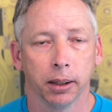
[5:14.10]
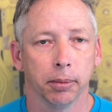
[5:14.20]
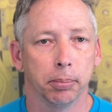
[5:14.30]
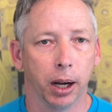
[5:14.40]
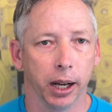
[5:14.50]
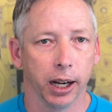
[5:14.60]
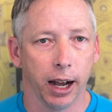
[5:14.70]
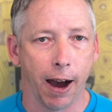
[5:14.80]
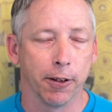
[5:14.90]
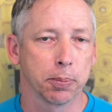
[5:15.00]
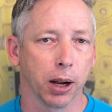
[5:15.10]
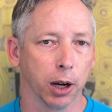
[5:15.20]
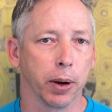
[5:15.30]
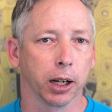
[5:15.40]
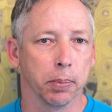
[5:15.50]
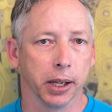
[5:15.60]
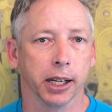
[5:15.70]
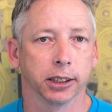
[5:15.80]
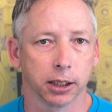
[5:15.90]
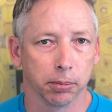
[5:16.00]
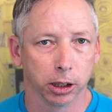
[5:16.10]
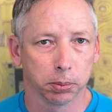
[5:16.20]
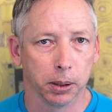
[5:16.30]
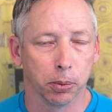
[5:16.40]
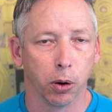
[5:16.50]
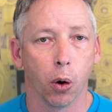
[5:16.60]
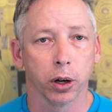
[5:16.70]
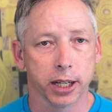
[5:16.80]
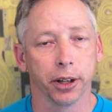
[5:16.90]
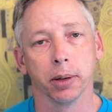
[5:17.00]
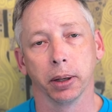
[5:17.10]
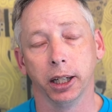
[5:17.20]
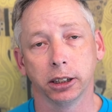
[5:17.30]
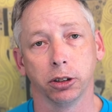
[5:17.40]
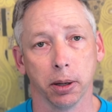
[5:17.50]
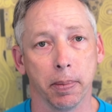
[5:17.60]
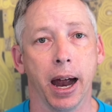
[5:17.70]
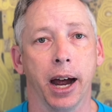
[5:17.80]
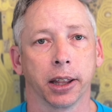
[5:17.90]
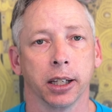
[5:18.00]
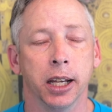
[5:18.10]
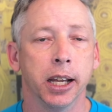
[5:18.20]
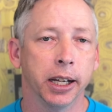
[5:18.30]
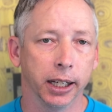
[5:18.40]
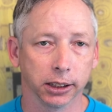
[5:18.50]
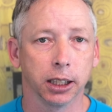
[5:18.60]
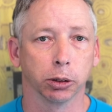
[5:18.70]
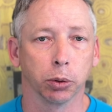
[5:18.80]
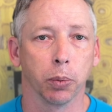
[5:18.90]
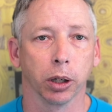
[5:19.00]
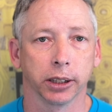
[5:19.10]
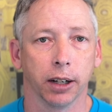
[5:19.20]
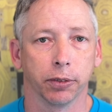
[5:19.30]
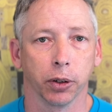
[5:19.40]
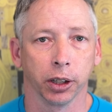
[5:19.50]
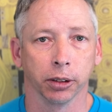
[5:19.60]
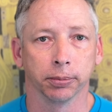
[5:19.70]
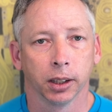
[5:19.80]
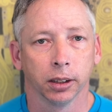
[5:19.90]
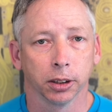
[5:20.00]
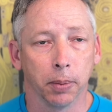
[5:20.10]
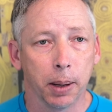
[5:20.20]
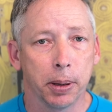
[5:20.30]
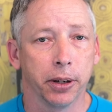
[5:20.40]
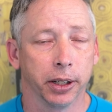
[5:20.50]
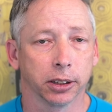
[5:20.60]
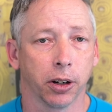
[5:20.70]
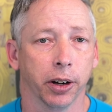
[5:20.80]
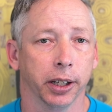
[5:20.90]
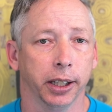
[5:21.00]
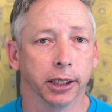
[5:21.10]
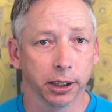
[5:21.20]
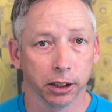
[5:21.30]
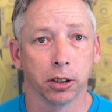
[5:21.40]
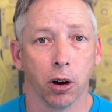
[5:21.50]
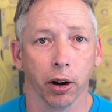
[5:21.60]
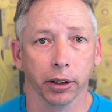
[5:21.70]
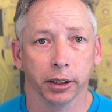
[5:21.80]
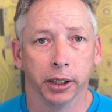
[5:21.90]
But I would probably recommend this to most people, or tell them at least do the math and see which one works out for you. So my opinion on this card, it's a good card.